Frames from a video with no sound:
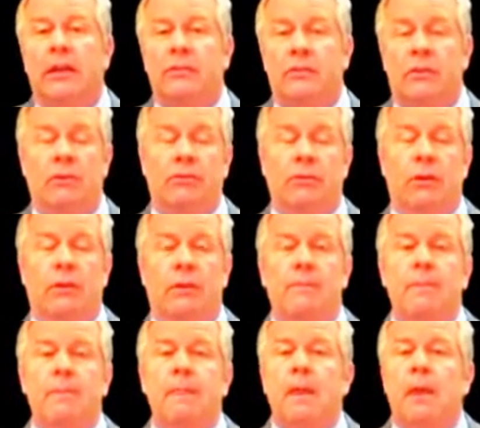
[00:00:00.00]
and so forth.
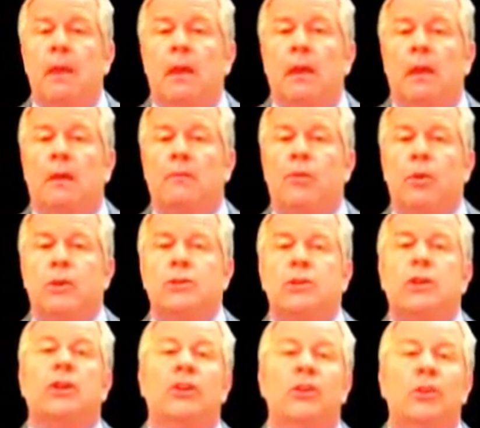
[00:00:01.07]
Of course,